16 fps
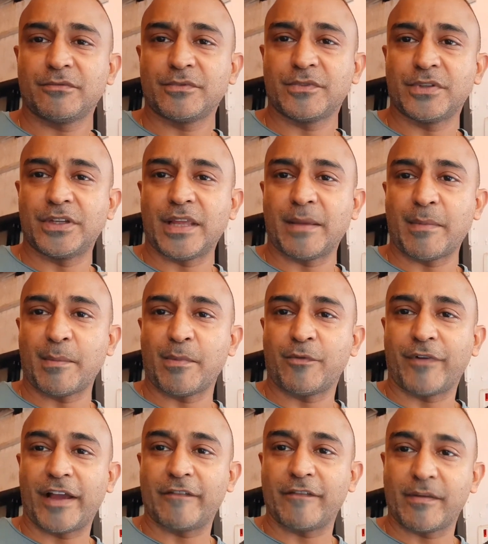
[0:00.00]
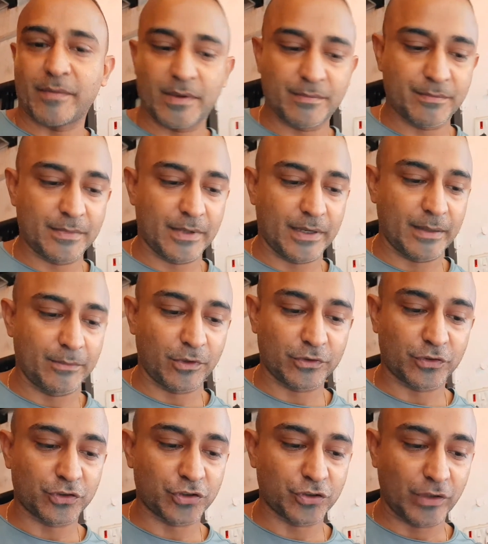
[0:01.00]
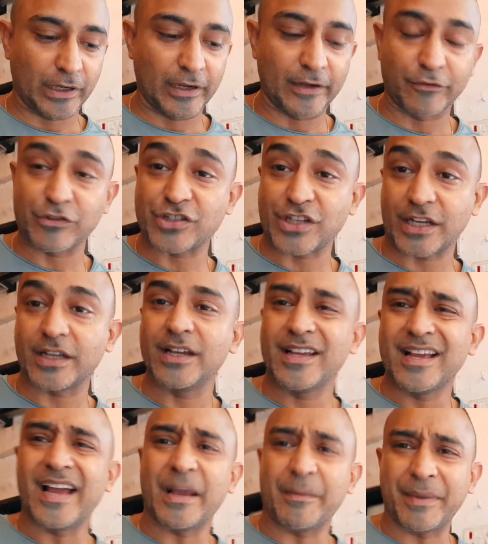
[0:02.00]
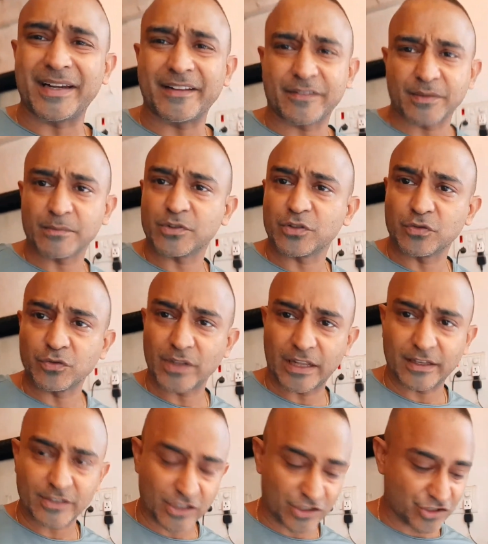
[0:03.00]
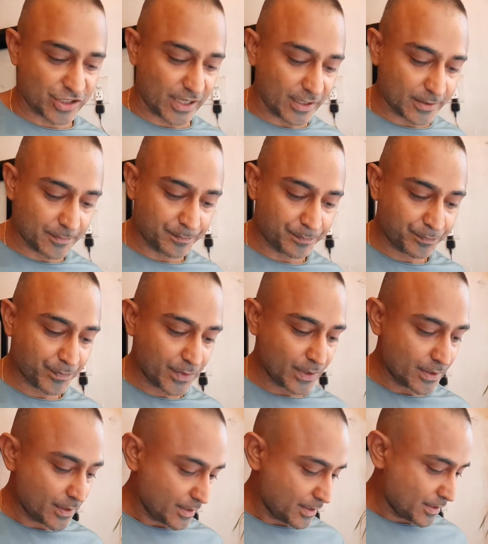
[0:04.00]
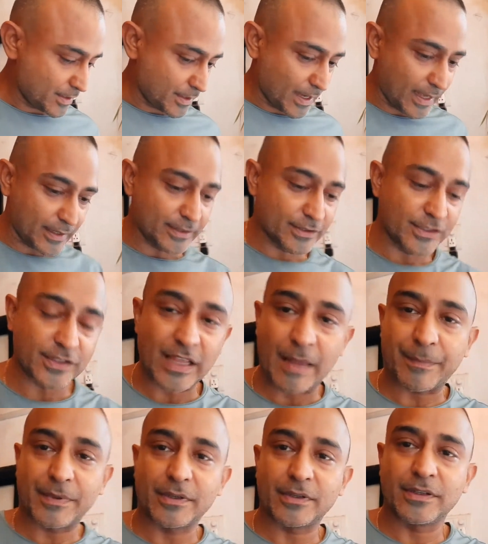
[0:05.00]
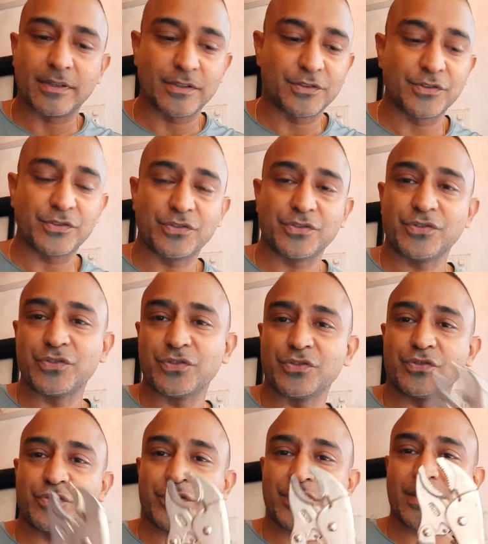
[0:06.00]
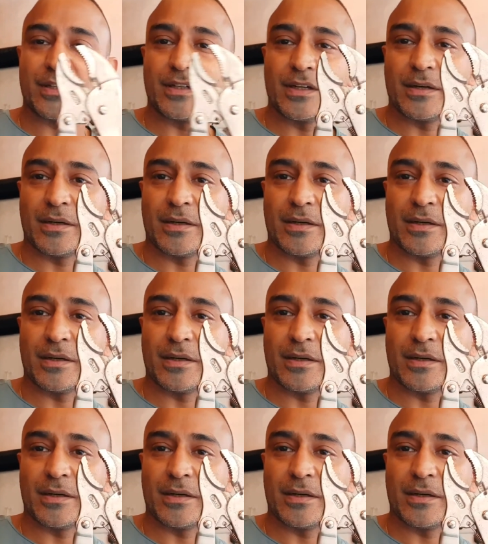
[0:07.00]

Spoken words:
3 mm or 5 mm. I'm not so sure. I'll have to check. I might have some screws. I'll just check. And it just happened using